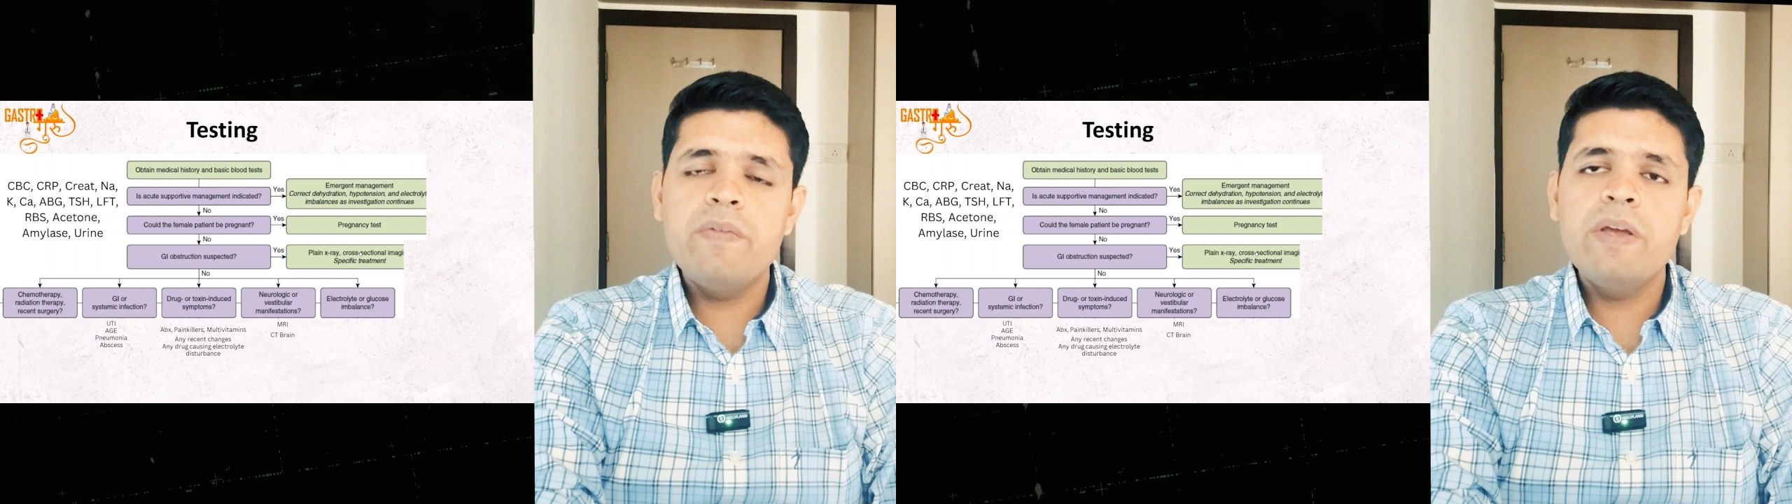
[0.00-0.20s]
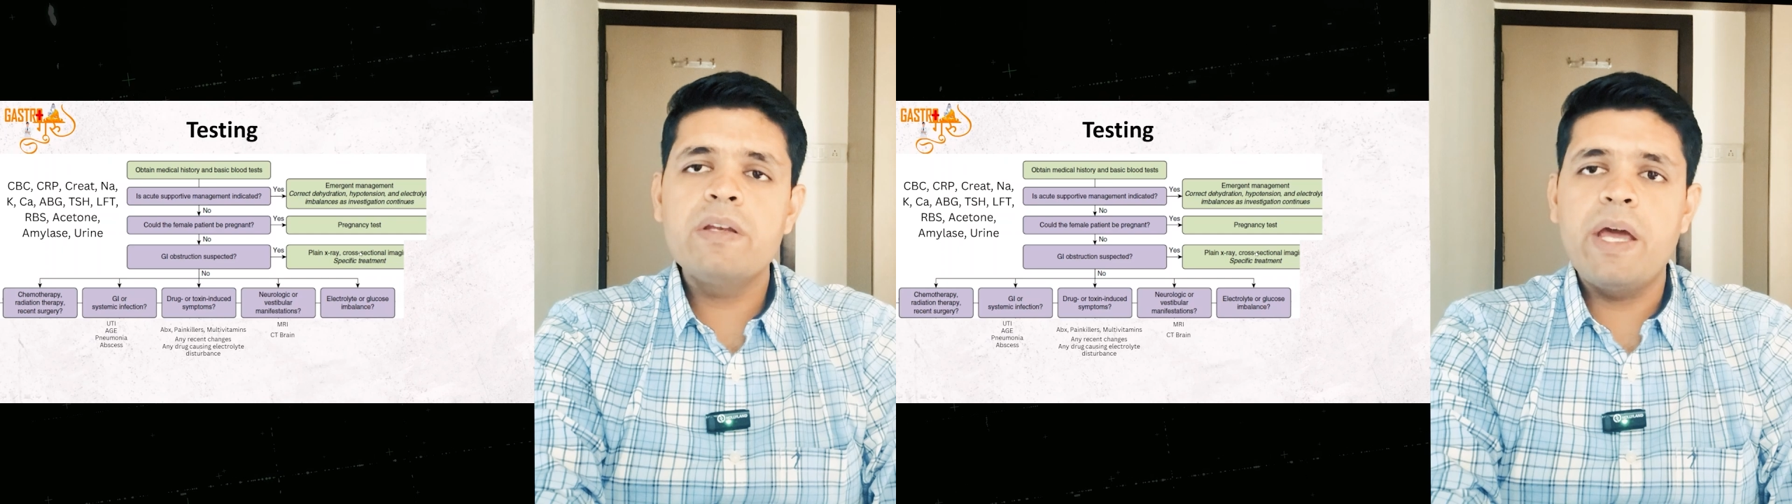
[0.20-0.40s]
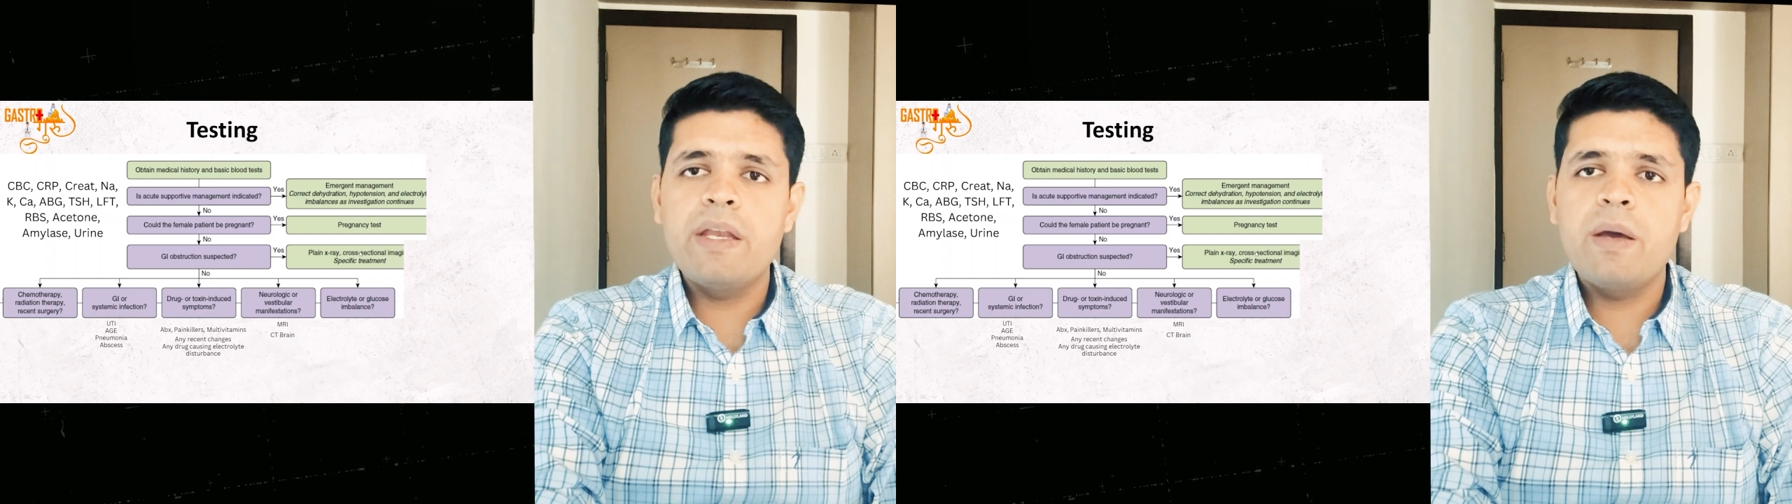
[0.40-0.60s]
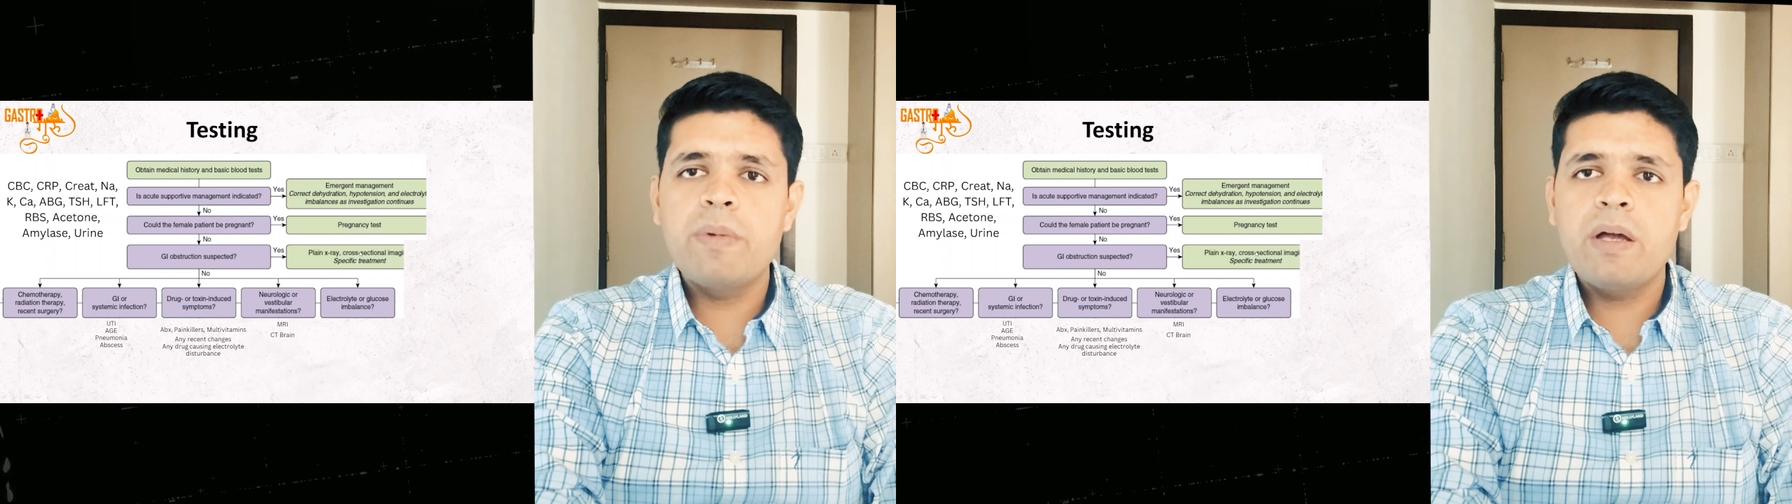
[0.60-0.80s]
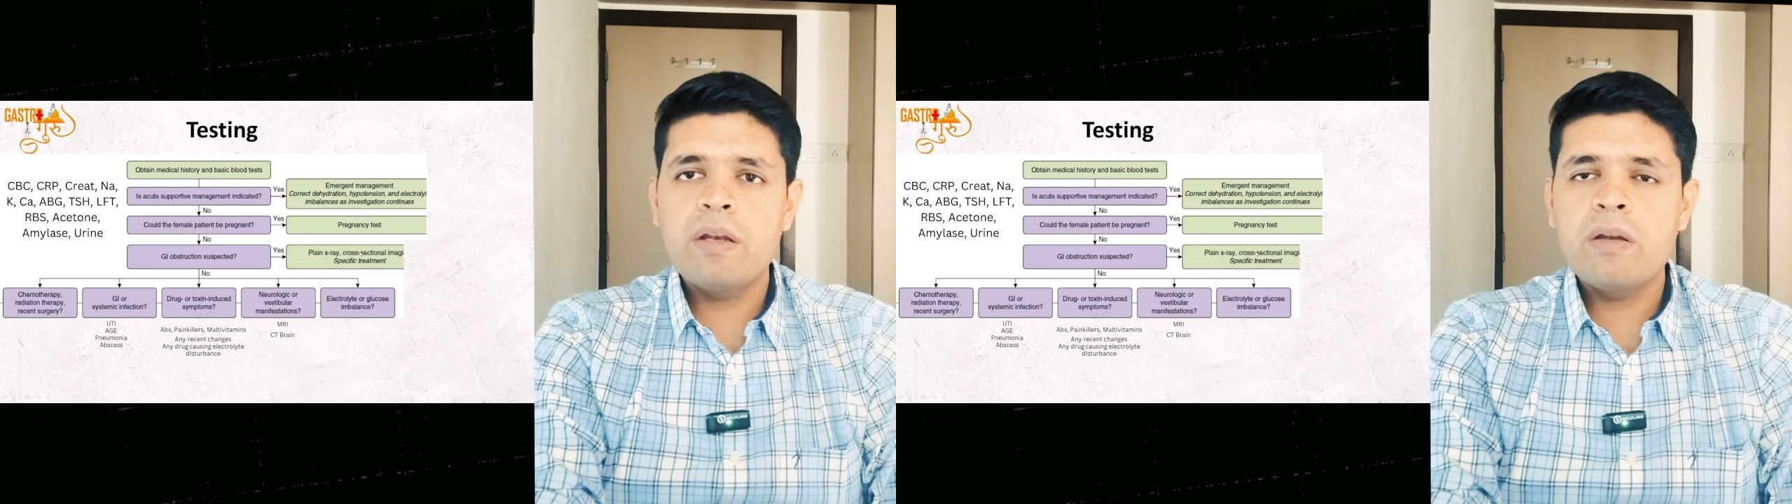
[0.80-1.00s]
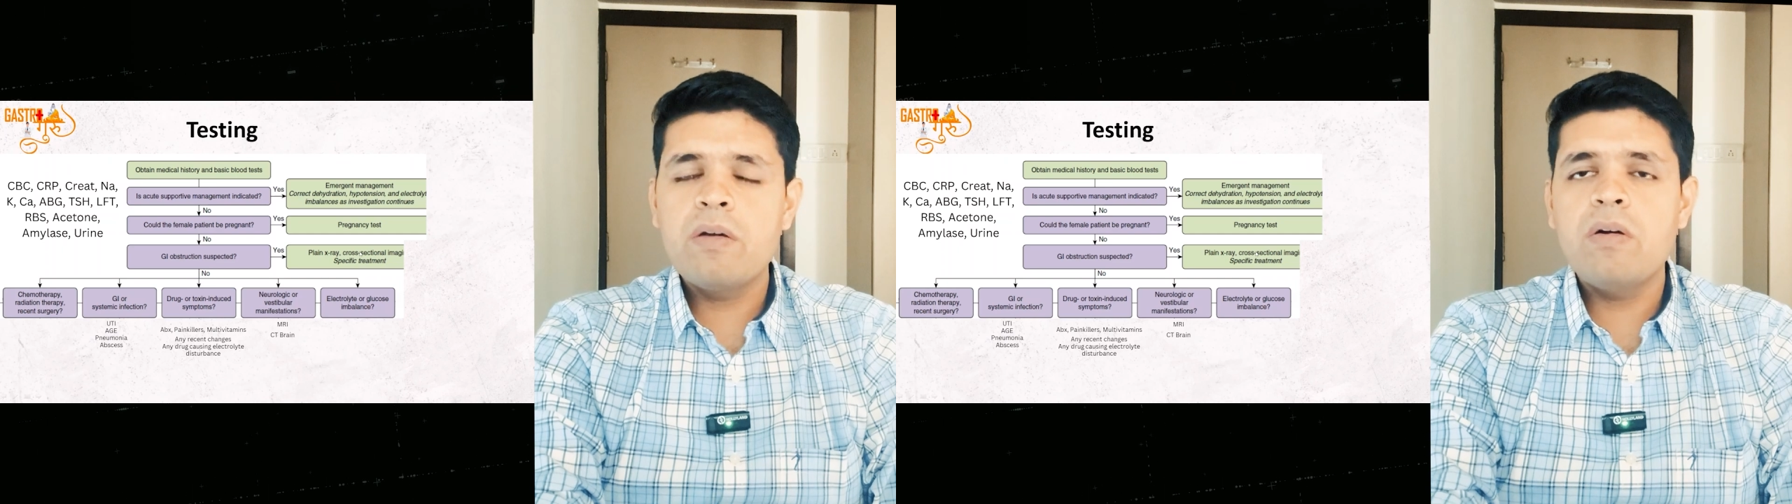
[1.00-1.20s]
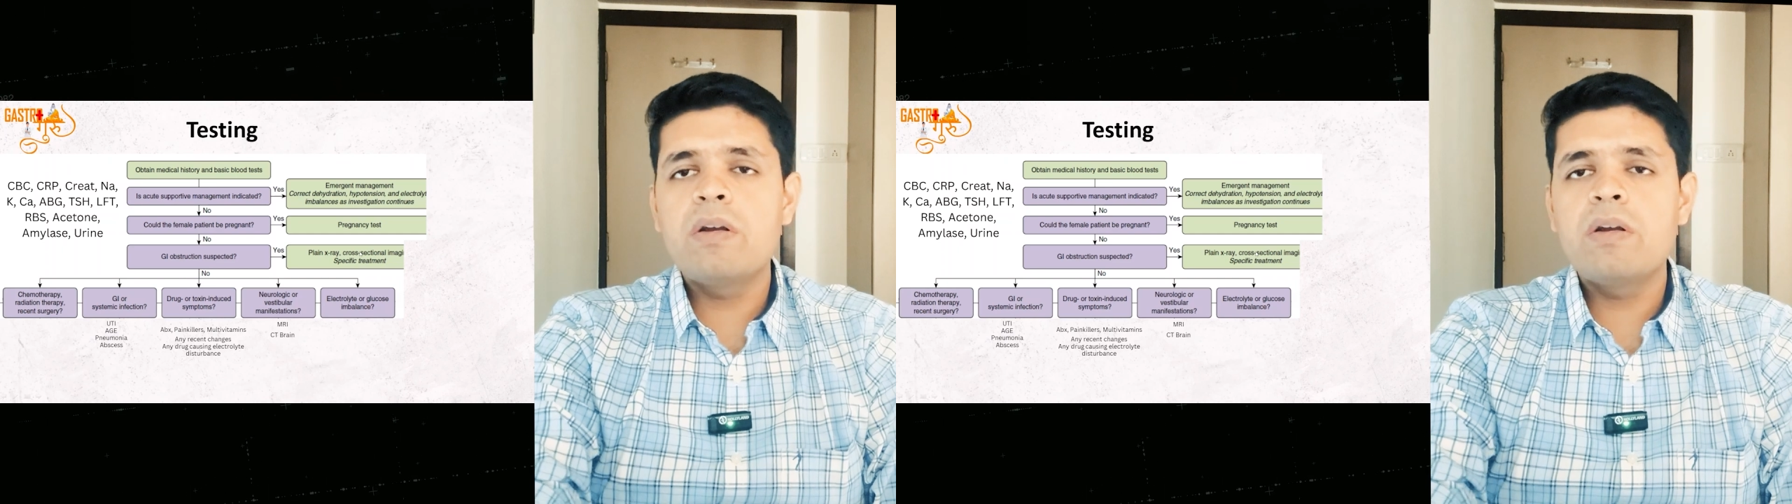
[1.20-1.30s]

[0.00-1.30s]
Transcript: giving Dynapar